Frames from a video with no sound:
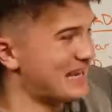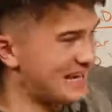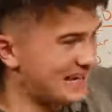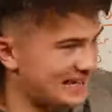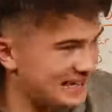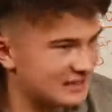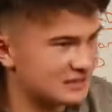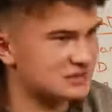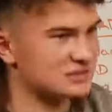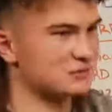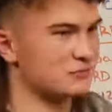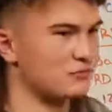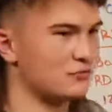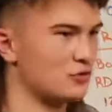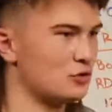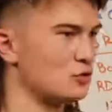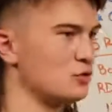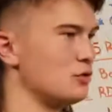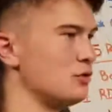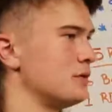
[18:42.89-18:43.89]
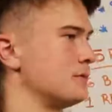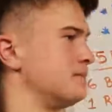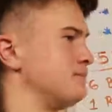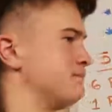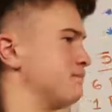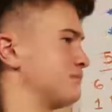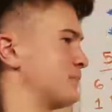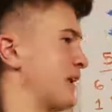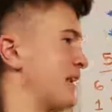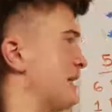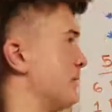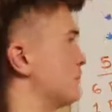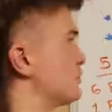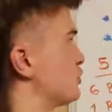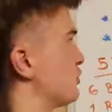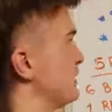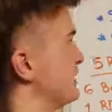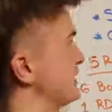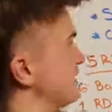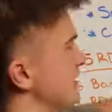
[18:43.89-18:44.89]
eating some food, and in
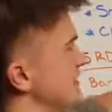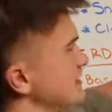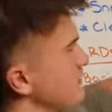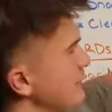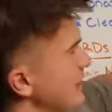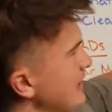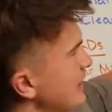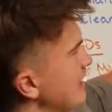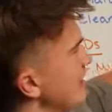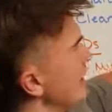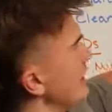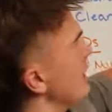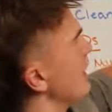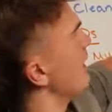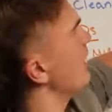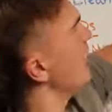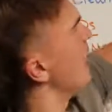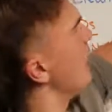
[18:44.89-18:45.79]
between sets I'm eating,